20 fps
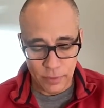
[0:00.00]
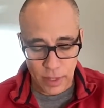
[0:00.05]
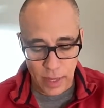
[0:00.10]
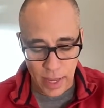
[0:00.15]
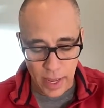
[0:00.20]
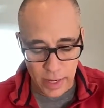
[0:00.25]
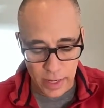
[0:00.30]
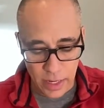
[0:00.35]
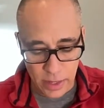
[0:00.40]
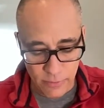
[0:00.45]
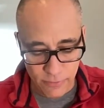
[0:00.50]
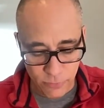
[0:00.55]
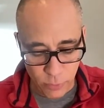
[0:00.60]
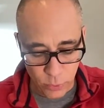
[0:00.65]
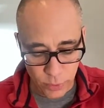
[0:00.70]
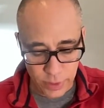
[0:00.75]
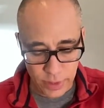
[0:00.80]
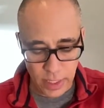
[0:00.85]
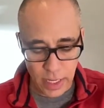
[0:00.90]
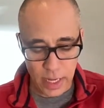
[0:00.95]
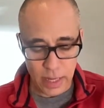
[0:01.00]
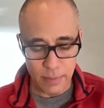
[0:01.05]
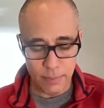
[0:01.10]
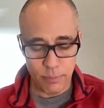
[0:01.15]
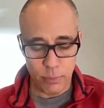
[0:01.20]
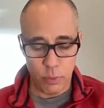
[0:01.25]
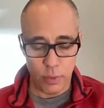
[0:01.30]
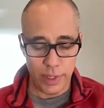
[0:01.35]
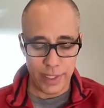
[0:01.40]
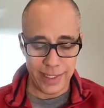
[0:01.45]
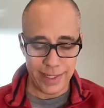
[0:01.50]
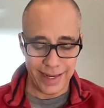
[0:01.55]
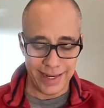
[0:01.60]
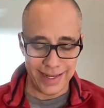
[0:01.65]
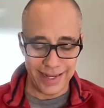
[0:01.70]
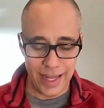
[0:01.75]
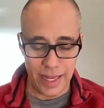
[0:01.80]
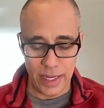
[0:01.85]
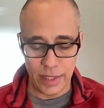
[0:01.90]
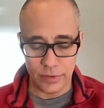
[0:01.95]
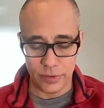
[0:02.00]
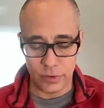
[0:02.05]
at a 48.98